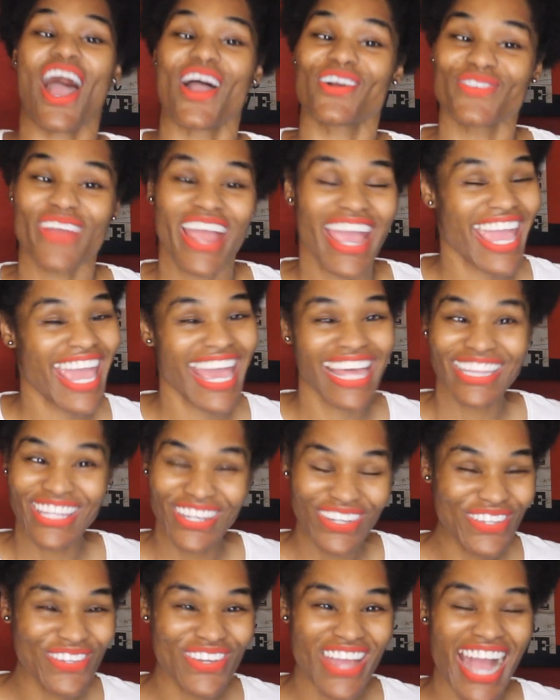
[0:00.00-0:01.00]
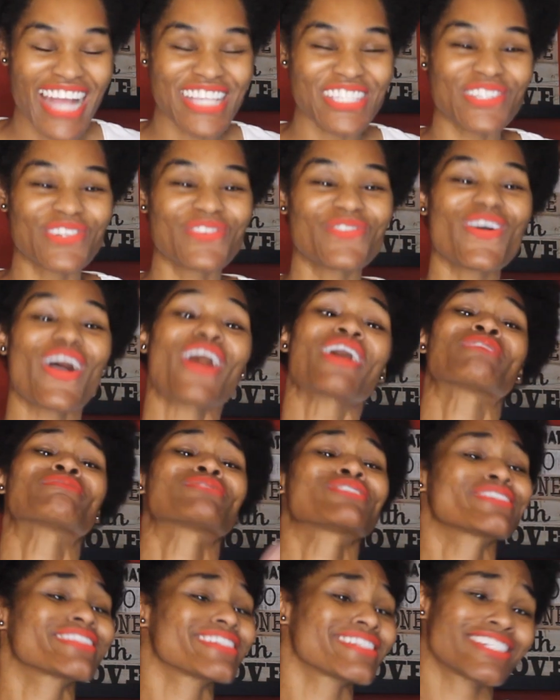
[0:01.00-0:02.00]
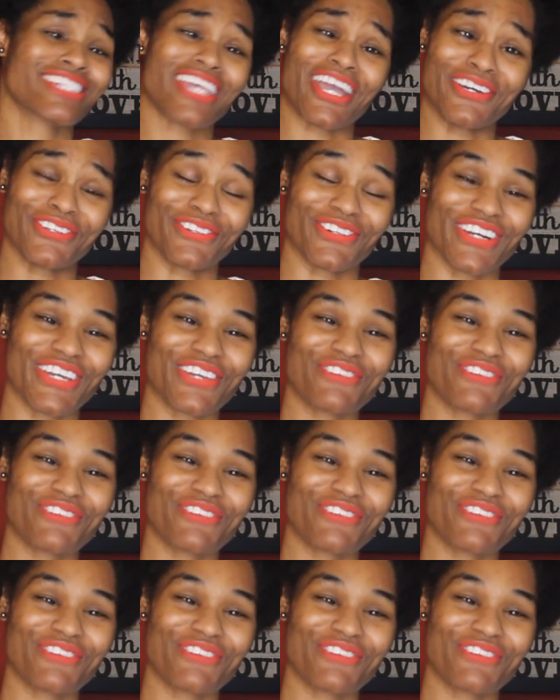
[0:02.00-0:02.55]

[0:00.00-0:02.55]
All right, hello you guys, and welcome to the channel.